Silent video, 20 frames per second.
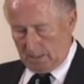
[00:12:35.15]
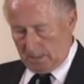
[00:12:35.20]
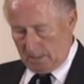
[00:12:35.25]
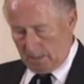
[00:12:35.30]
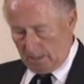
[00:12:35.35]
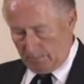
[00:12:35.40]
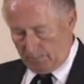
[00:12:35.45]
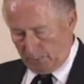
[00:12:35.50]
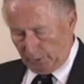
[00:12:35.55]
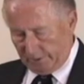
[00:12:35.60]

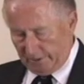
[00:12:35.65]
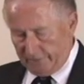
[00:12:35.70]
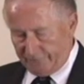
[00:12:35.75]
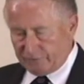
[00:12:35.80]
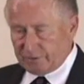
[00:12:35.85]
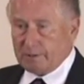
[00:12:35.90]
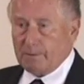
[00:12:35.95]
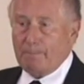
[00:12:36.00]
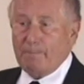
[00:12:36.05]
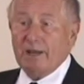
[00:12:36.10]
Our beliefs
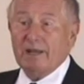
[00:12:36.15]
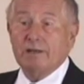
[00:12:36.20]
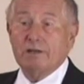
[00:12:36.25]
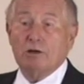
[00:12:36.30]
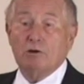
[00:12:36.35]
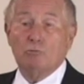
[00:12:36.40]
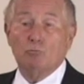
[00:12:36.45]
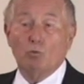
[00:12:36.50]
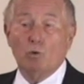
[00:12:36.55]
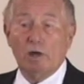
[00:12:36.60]
depend
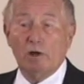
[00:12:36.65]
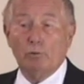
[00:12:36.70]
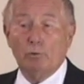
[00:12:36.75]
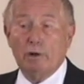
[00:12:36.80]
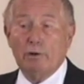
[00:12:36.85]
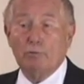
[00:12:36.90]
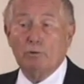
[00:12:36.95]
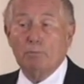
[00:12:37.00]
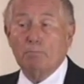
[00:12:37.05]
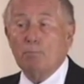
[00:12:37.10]
on where we
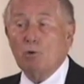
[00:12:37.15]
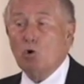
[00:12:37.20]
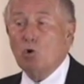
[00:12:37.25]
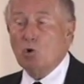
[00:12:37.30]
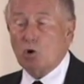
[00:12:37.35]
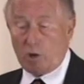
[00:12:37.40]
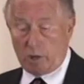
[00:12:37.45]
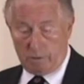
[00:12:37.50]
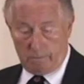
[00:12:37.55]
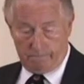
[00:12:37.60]
were
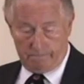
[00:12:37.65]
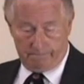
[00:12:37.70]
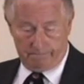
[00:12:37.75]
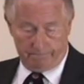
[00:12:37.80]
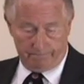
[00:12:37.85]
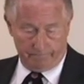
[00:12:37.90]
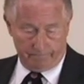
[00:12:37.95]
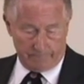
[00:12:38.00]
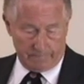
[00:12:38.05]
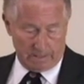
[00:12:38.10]
born.
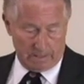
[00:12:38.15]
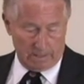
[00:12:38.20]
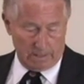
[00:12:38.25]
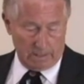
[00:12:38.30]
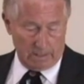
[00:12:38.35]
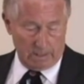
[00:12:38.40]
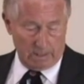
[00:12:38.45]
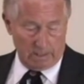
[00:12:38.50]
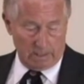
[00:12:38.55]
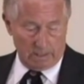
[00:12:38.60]

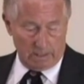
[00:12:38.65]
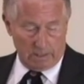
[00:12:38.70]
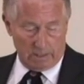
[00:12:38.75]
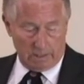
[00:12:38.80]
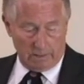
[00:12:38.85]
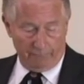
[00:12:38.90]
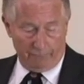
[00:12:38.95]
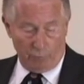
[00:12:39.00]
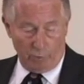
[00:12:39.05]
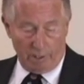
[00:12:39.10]

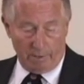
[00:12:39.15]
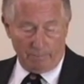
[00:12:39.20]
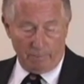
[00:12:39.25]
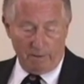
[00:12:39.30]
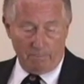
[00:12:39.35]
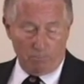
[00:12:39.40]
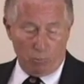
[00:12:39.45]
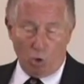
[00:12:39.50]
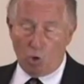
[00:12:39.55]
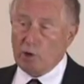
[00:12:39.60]
If we had
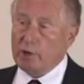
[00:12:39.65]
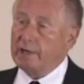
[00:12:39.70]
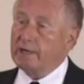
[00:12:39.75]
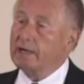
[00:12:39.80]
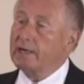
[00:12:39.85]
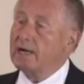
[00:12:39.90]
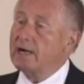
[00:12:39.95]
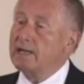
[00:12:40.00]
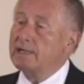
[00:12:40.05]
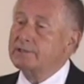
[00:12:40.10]
been born in
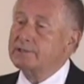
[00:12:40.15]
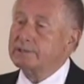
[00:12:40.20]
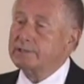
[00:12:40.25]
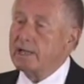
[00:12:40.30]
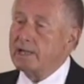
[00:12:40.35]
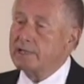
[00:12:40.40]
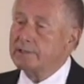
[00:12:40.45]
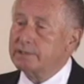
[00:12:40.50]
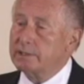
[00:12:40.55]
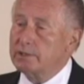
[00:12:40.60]

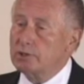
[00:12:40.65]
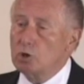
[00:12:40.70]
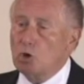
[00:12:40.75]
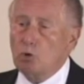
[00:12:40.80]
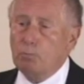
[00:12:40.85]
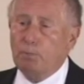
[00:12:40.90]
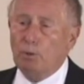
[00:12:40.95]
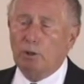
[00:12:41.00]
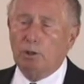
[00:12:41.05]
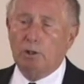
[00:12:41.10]

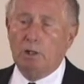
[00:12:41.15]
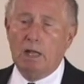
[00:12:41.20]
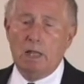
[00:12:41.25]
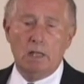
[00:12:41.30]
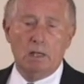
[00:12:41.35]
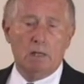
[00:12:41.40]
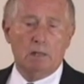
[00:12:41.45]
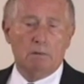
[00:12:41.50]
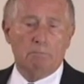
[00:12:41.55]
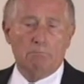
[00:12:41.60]
Constantinople,
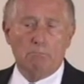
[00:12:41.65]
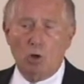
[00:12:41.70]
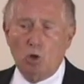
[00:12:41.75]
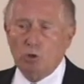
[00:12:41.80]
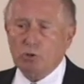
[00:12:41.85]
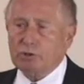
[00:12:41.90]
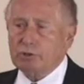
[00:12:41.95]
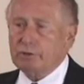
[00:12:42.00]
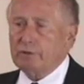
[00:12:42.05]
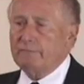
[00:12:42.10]

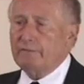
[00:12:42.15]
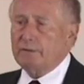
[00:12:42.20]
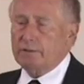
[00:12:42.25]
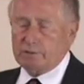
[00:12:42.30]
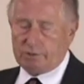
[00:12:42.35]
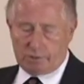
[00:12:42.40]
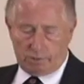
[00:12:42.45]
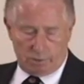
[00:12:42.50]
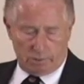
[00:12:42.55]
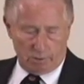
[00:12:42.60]
most of
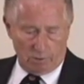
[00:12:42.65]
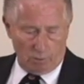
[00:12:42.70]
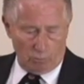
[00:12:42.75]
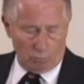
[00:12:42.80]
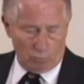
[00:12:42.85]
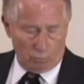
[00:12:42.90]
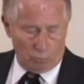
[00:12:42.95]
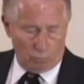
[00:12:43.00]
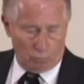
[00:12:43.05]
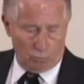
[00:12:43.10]
us
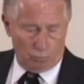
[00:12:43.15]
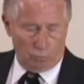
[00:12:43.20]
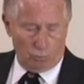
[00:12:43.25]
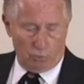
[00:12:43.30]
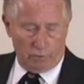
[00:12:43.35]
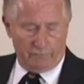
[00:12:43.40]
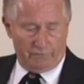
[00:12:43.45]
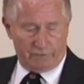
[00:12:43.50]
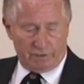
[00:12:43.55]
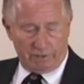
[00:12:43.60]
would
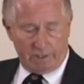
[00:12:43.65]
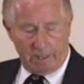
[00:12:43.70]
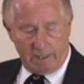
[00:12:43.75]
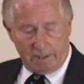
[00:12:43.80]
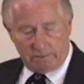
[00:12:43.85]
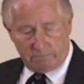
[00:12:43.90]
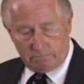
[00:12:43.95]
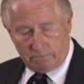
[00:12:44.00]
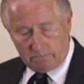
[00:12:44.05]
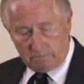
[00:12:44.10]
have
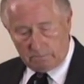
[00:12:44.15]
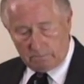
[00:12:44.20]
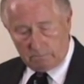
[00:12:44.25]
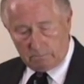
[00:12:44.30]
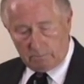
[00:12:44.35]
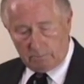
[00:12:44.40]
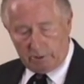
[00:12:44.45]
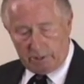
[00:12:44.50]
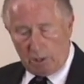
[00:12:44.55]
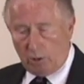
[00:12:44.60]
said,
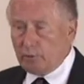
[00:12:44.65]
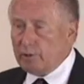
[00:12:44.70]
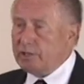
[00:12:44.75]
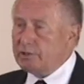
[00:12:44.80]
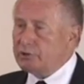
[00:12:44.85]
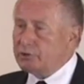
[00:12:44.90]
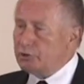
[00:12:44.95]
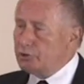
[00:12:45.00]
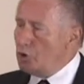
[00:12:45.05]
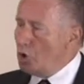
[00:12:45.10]
"There
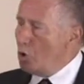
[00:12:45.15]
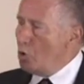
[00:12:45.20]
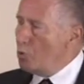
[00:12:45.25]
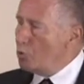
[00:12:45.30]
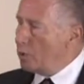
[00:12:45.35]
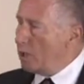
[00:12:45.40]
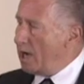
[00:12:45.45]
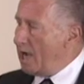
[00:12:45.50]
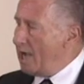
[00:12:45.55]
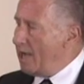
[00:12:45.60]
is no
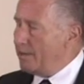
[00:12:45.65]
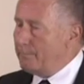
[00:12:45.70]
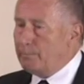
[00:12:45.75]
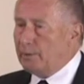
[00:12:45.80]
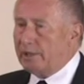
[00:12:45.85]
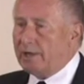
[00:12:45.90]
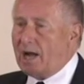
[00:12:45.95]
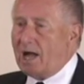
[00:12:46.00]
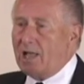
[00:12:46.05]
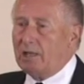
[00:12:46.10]
God
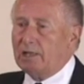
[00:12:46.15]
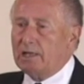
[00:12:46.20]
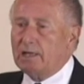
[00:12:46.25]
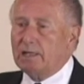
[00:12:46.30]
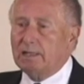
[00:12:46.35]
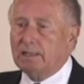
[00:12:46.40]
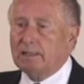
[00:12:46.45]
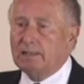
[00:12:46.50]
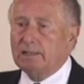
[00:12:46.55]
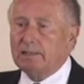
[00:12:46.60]
but
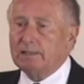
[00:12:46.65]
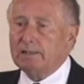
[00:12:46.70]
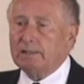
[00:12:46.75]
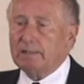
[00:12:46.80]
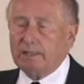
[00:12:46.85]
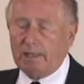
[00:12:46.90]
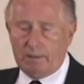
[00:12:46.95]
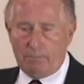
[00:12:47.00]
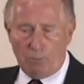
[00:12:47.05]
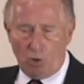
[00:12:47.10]
Allah,
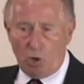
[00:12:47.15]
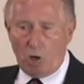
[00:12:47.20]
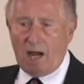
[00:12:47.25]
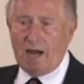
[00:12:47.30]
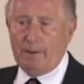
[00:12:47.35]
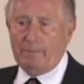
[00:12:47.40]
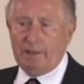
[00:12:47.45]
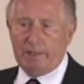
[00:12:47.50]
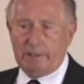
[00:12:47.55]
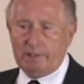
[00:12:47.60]
and
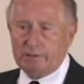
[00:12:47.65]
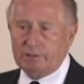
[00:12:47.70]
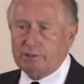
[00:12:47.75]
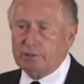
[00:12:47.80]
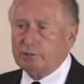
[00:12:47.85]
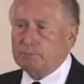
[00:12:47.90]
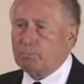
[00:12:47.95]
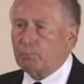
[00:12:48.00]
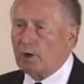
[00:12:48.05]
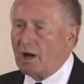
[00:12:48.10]
Muhammad is
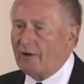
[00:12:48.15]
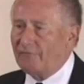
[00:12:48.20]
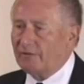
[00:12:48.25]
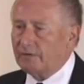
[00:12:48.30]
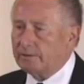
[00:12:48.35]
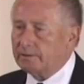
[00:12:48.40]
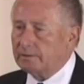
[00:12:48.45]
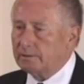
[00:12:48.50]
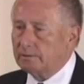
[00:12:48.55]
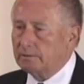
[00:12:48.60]
his
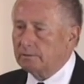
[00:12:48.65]
prophet."